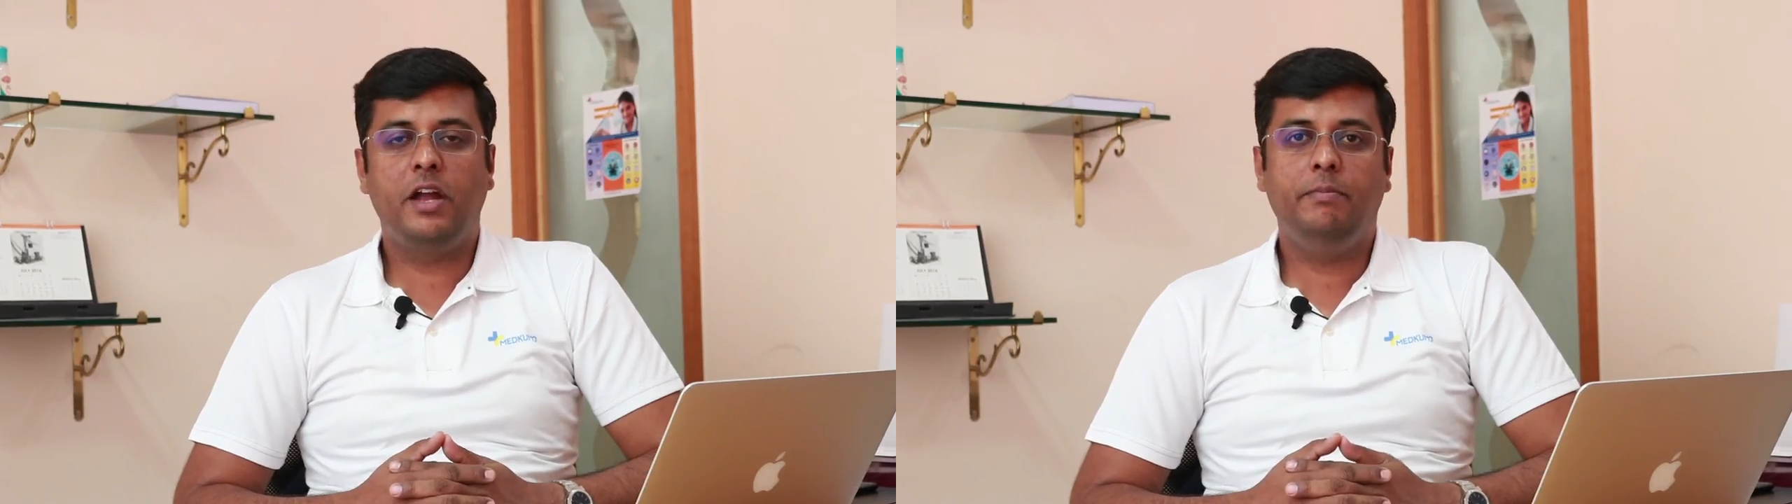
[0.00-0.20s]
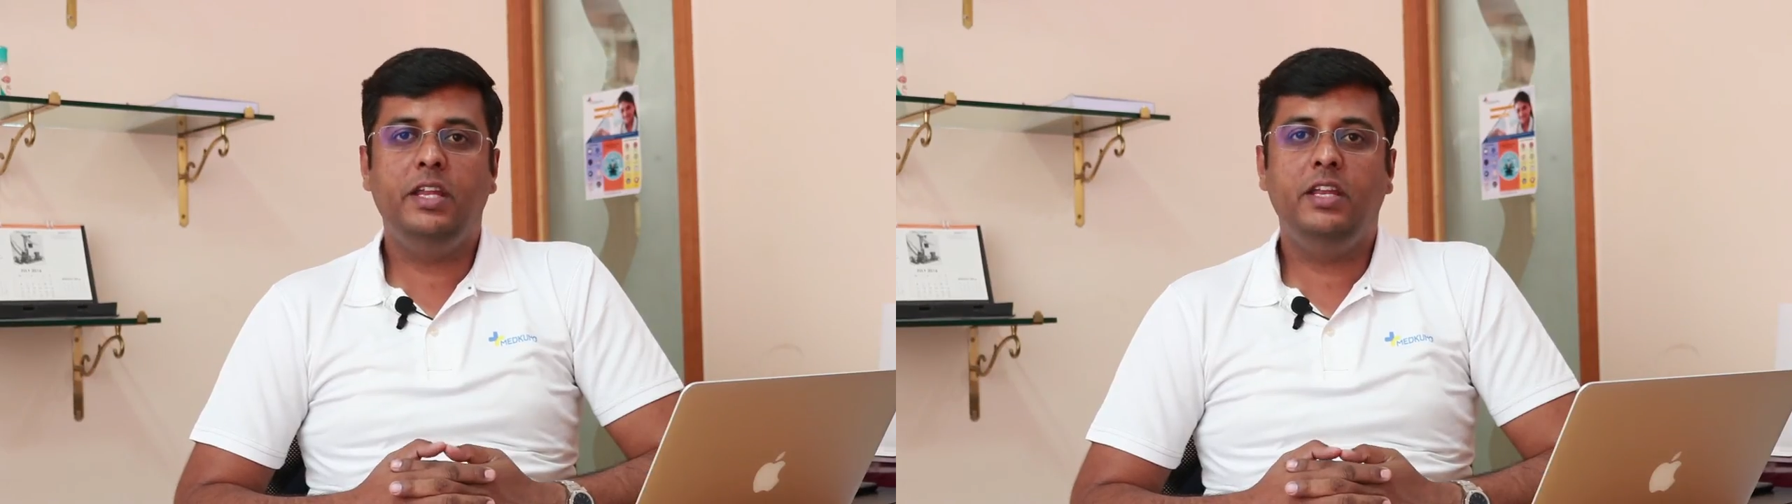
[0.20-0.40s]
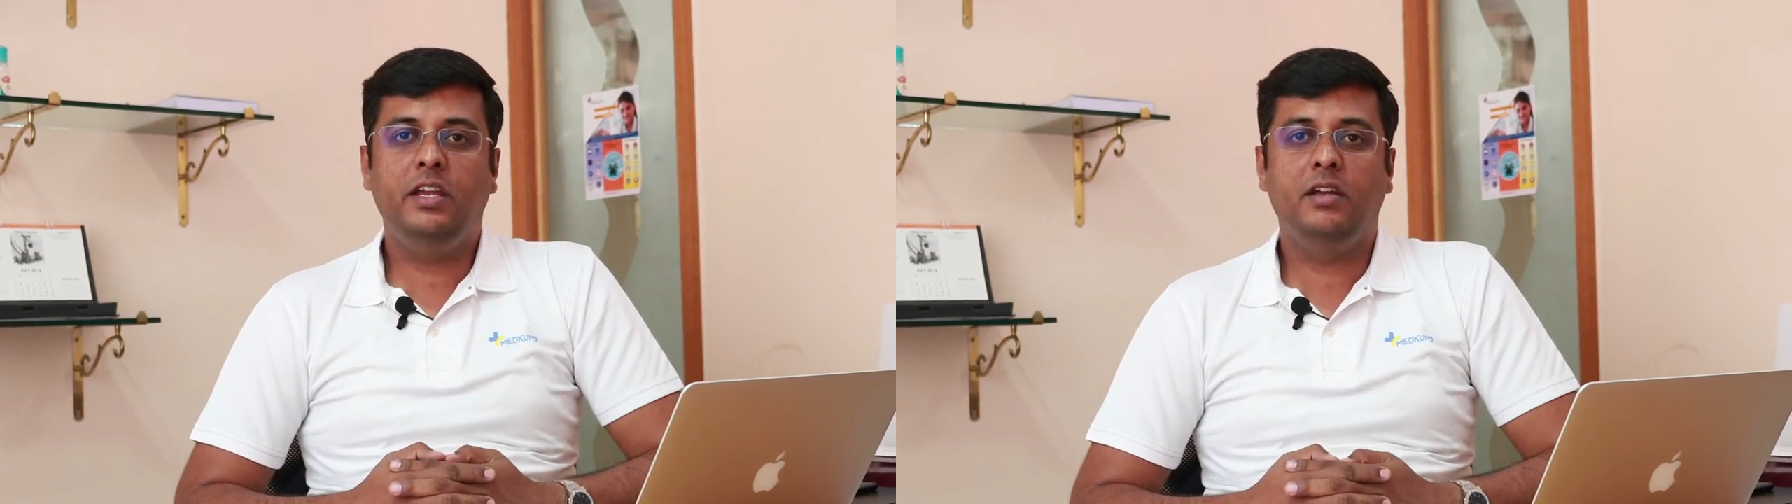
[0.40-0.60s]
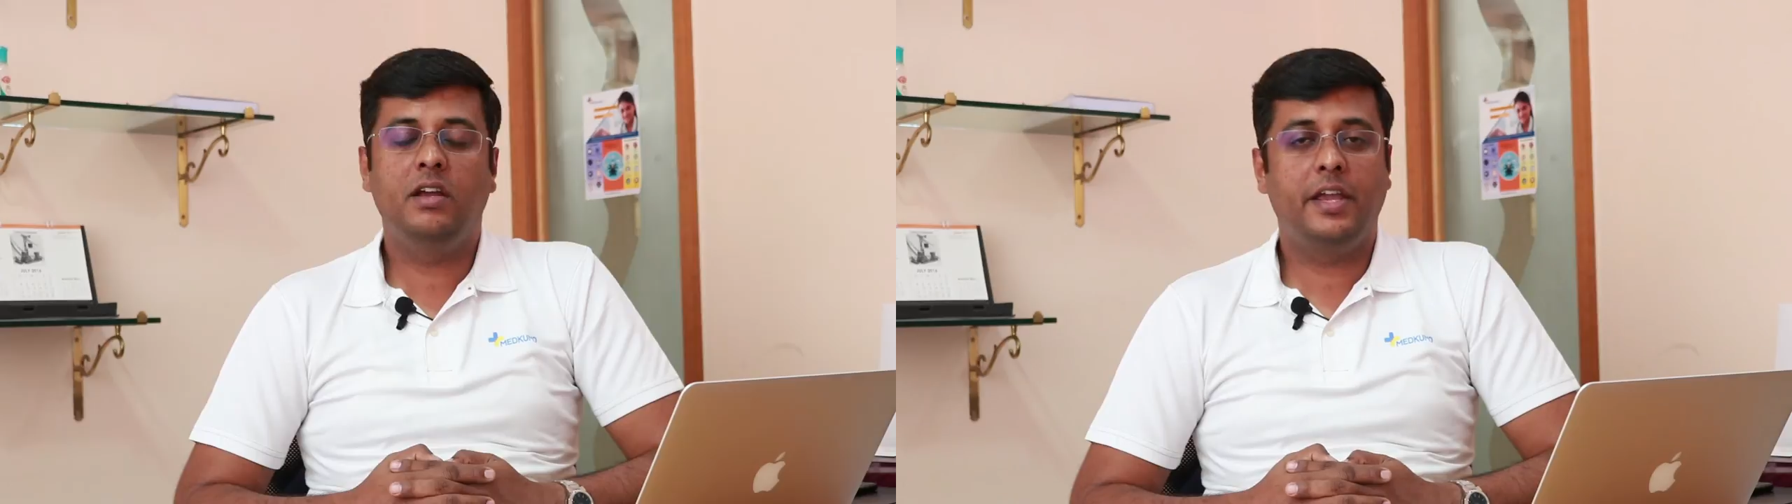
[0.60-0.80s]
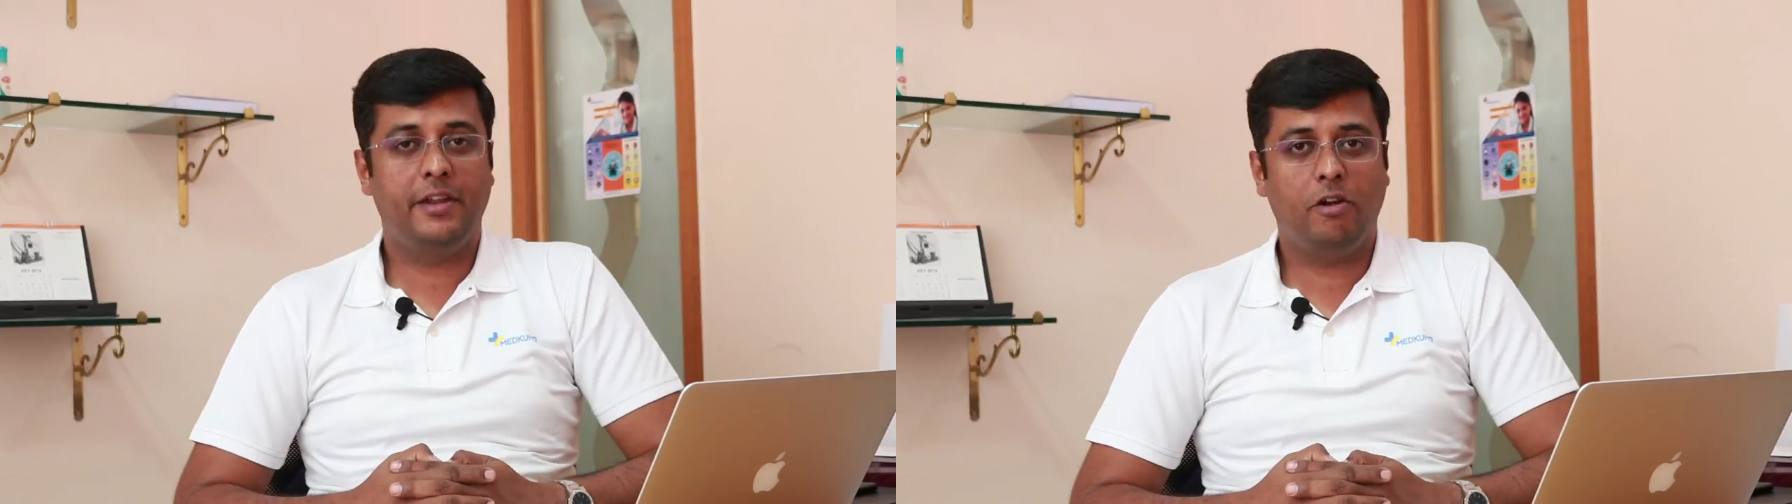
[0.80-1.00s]
and
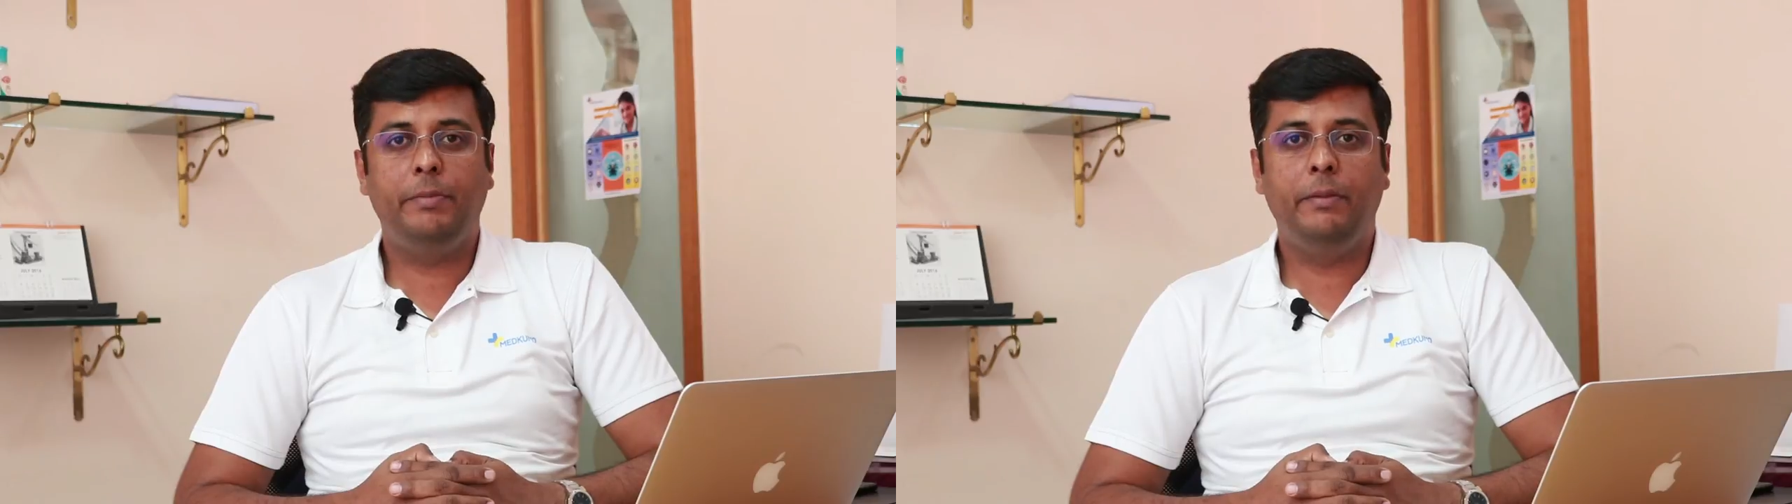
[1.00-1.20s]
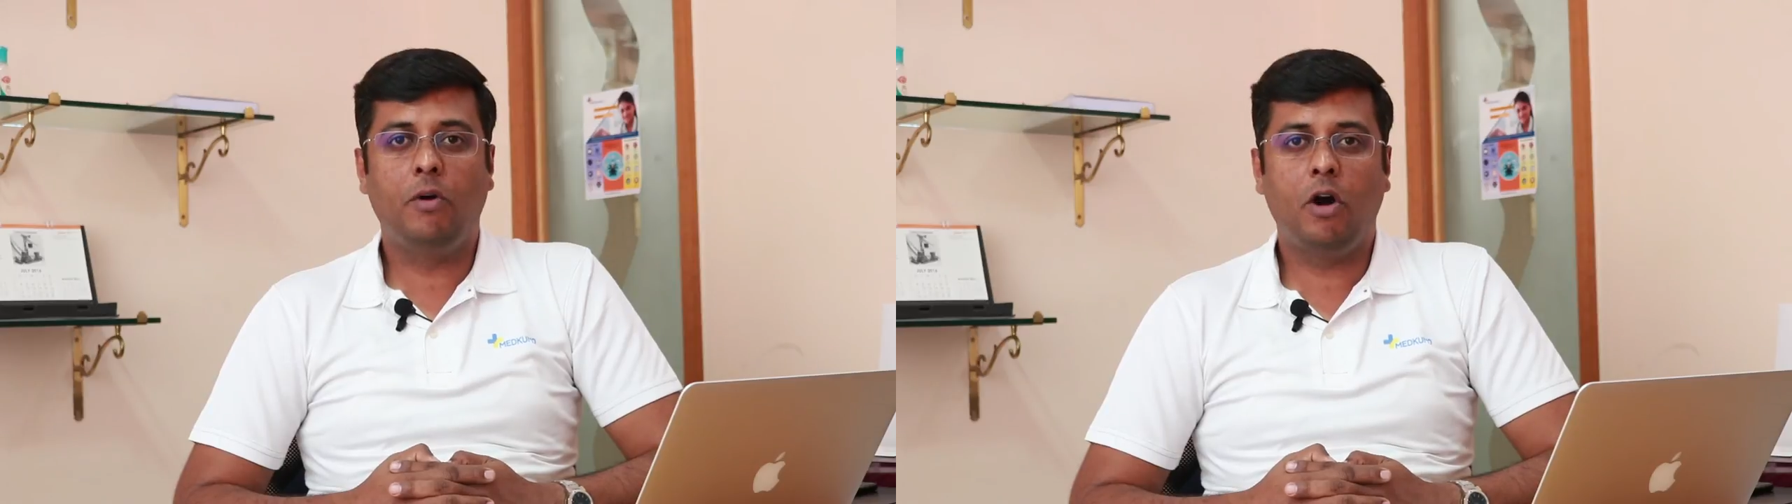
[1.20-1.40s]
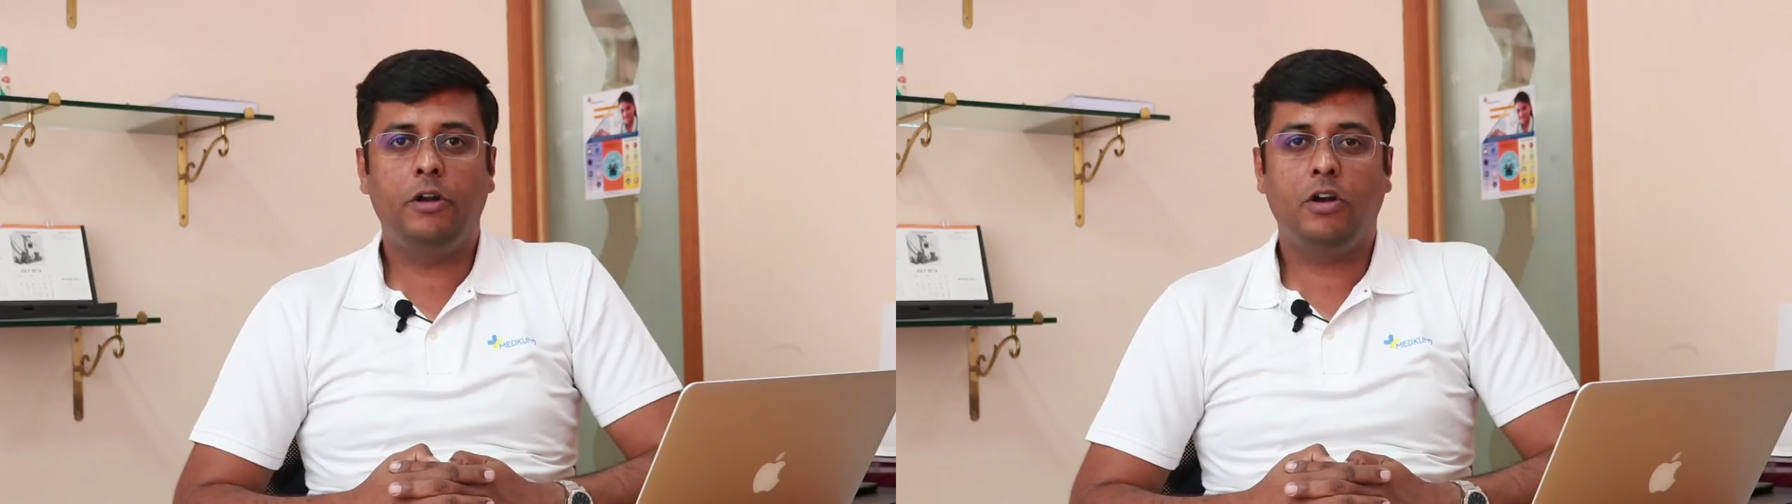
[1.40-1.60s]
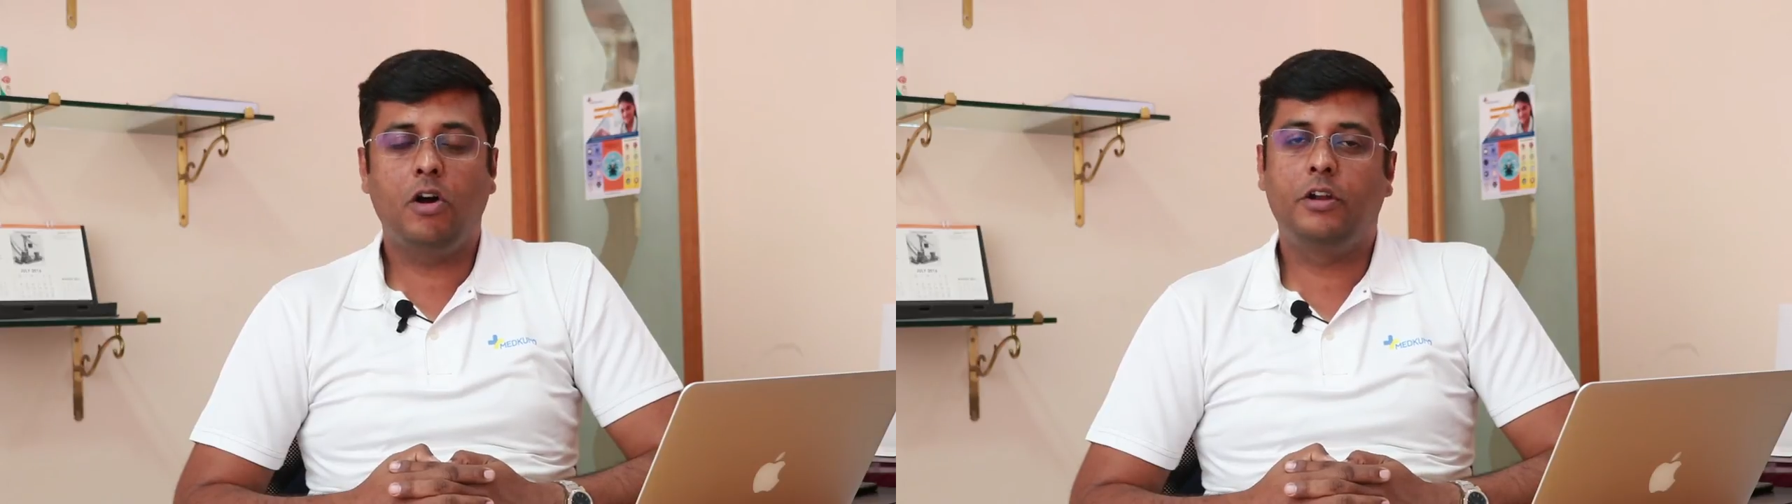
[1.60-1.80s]
meaning cannot be bought